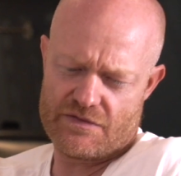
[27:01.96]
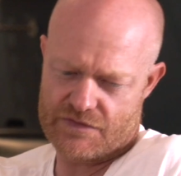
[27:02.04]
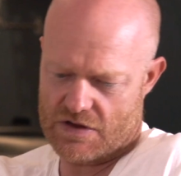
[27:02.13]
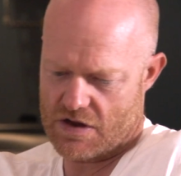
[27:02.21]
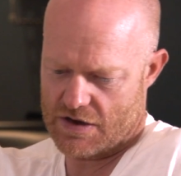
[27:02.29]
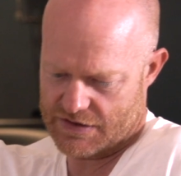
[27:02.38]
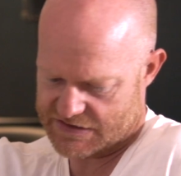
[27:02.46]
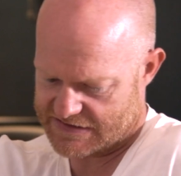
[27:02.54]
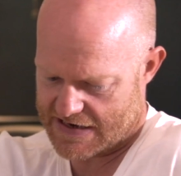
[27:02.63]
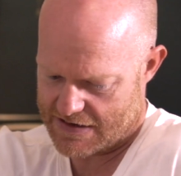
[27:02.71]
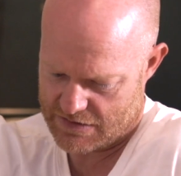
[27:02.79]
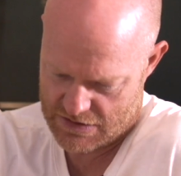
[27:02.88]
I have to
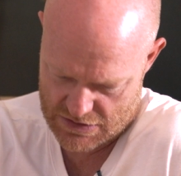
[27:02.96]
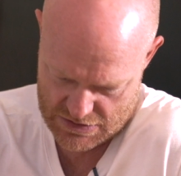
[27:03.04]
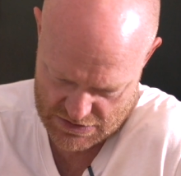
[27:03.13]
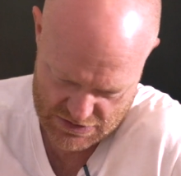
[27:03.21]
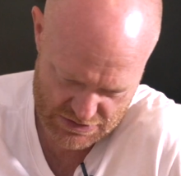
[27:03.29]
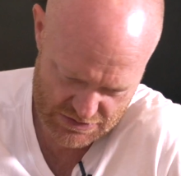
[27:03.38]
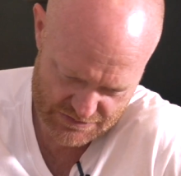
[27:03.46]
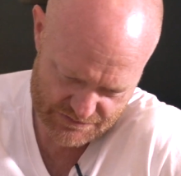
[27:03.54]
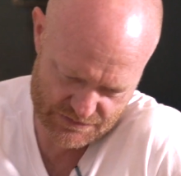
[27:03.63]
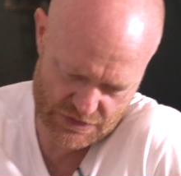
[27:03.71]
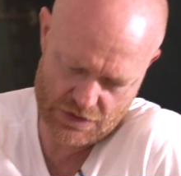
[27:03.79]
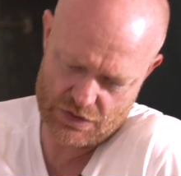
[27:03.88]
understand,
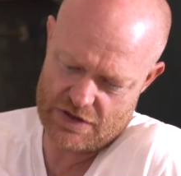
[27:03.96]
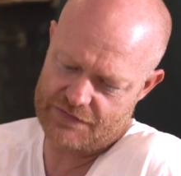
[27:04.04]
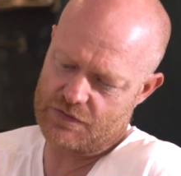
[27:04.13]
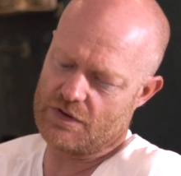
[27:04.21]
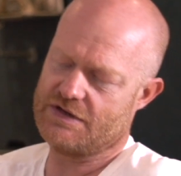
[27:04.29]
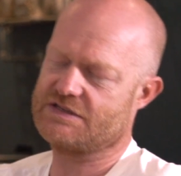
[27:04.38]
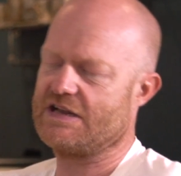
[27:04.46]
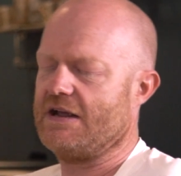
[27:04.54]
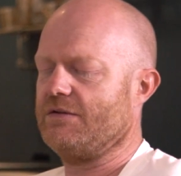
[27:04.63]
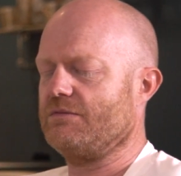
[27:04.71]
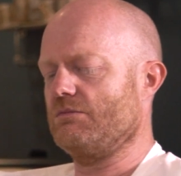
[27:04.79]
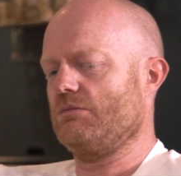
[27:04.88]
you have to
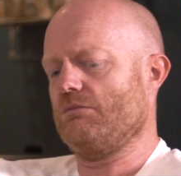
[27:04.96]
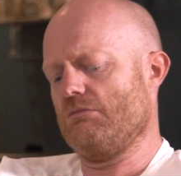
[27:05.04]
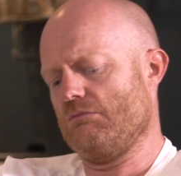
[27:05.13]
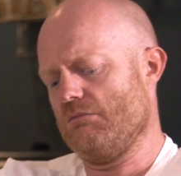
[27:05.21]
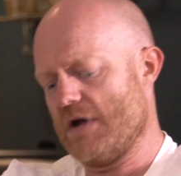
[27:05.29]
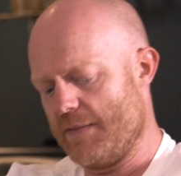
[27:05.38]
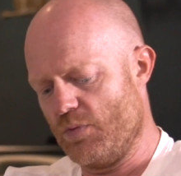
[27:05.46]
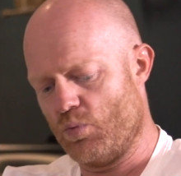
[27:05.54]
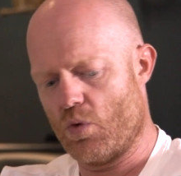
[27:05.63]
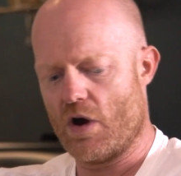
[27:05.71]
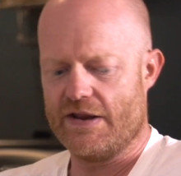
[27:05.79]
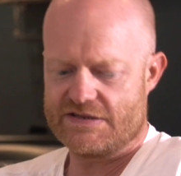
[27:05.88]
understand maybe
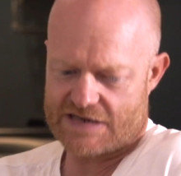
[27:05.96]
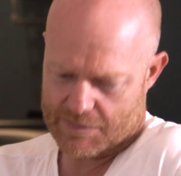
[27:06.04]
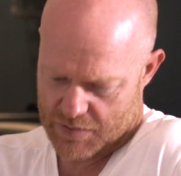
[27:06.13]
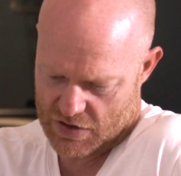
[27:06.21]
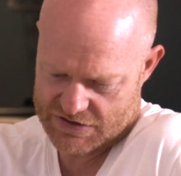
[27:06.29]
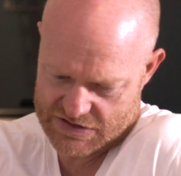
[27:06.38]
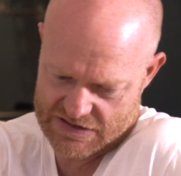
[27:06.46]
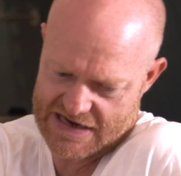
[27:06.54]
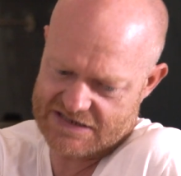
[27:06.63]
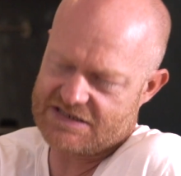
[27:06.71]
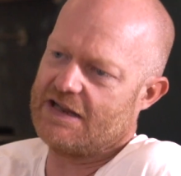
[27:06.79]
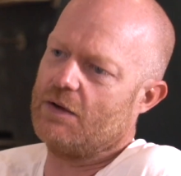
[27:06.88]
why does that person
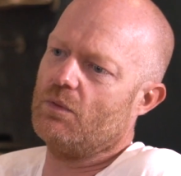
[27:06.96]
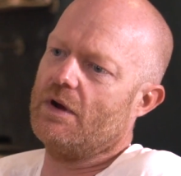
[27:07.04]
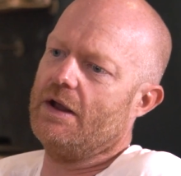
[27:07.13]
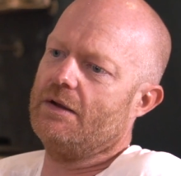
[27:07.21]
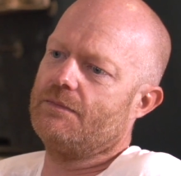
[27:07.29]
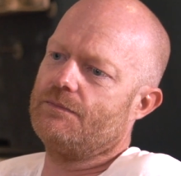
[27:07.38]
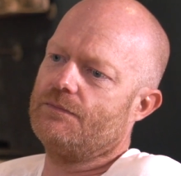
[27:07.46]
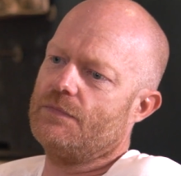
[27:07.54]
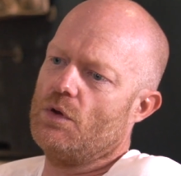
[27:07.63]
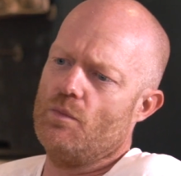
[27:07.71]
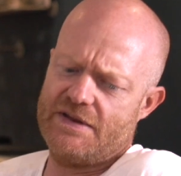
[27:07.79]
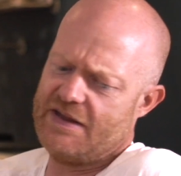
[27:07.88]
act in that way?
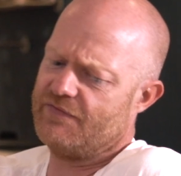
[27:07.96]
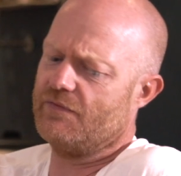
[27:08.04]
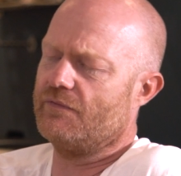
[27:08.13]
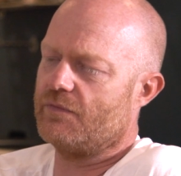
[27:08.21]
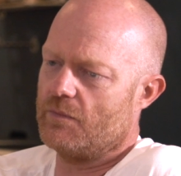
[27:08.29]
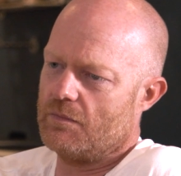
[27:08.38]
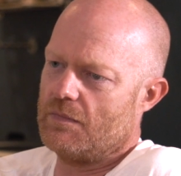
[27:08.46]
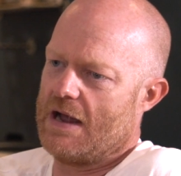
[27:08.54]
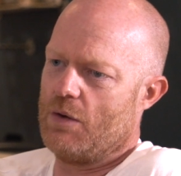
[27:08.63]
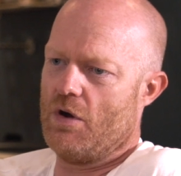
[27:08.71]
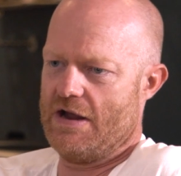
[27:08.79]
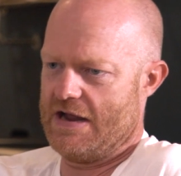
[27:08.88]
That would be different from
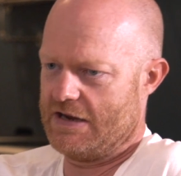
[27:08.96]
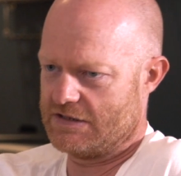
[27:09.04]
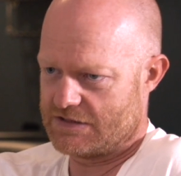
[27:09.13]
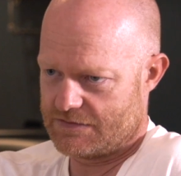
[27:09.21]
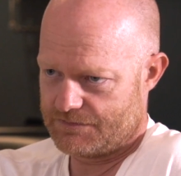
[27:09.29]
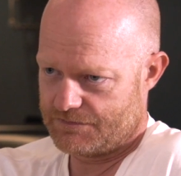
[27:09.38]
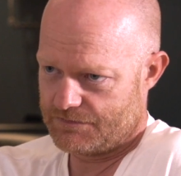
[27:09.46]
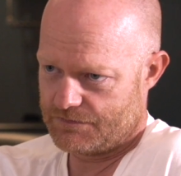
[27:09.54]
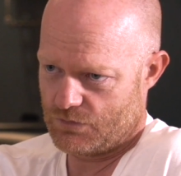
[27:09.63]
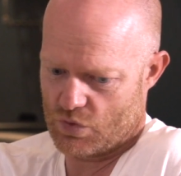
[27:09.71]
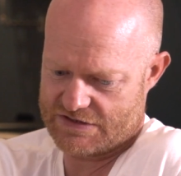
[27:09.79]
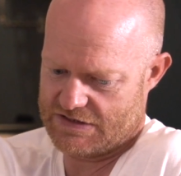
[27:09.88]
how I act.
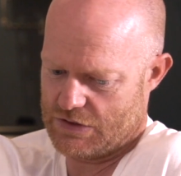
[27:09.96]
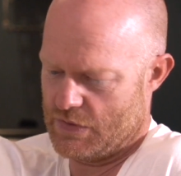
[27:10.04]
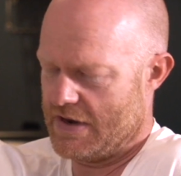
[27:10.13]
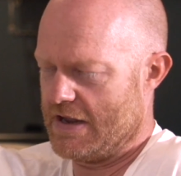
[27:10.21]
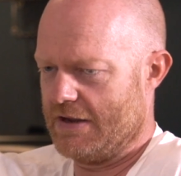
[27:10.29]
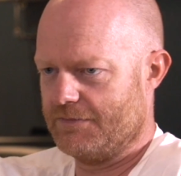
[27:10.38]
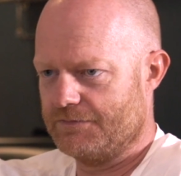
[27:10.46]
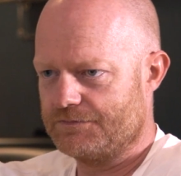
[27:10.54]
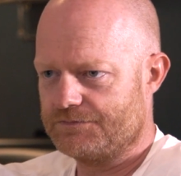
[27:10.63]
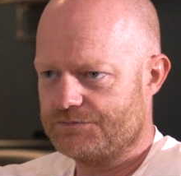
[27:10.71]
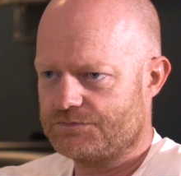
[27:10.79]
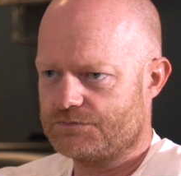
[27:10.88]
Why is he doing that?
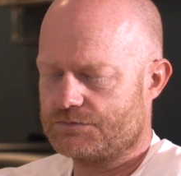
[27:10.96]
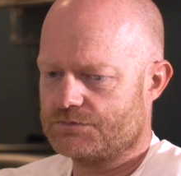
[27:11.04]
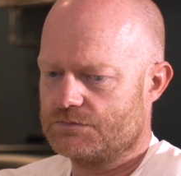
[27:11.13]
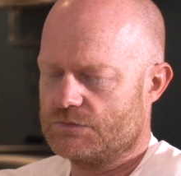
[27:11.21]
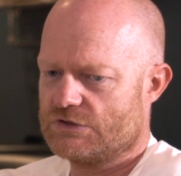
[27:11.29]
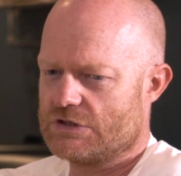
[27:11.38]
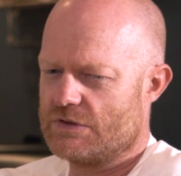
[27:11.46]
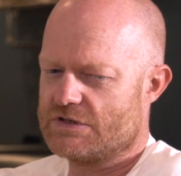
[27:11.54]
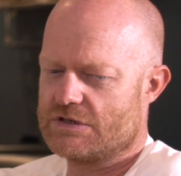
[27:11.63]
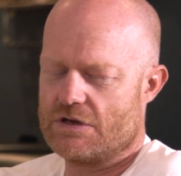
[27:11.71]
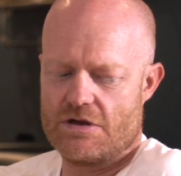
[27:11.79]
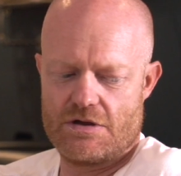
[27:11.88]
So
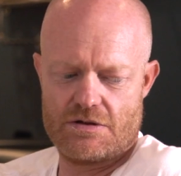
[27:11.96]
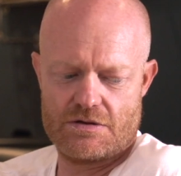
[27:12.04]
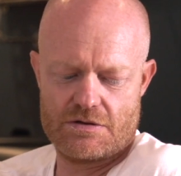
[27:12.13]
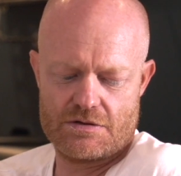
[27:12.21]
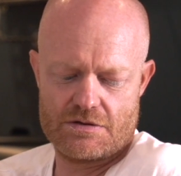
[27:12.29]
it's yeah,